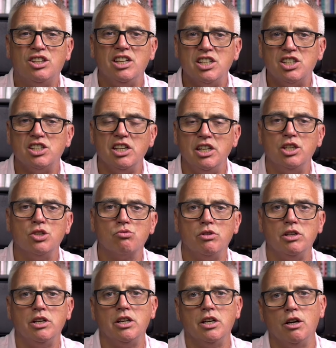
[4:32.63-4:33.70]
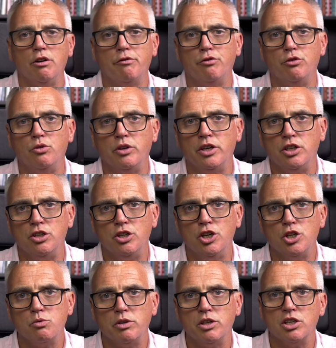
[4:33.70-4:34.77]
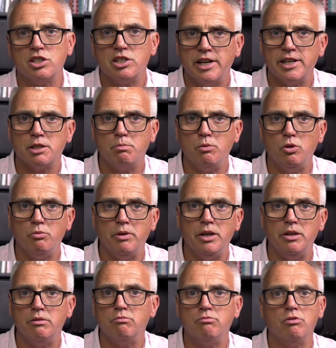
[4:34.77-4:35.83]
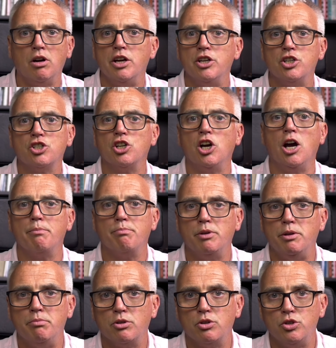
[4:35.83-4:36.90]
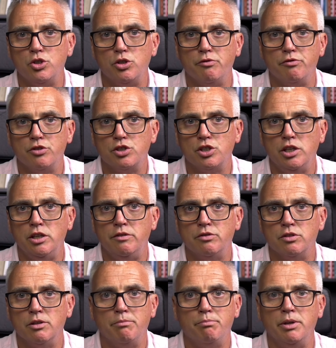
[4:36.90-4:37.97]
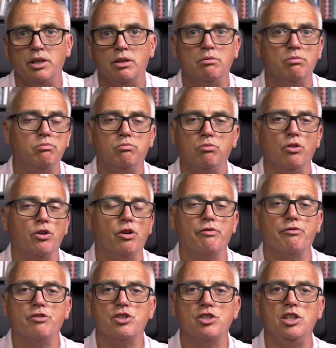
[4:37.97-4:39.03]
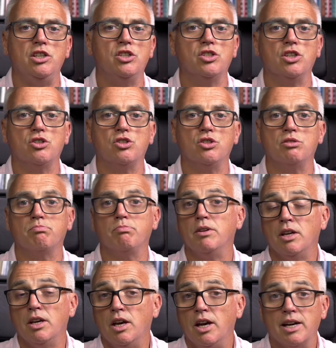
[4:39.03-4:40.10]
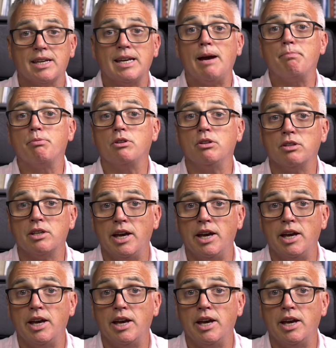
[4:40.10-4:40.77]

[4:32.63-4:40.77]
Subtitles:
This is really helpful in years when your tax bill may rise sharply because you've received a big one-off receipt such as a capital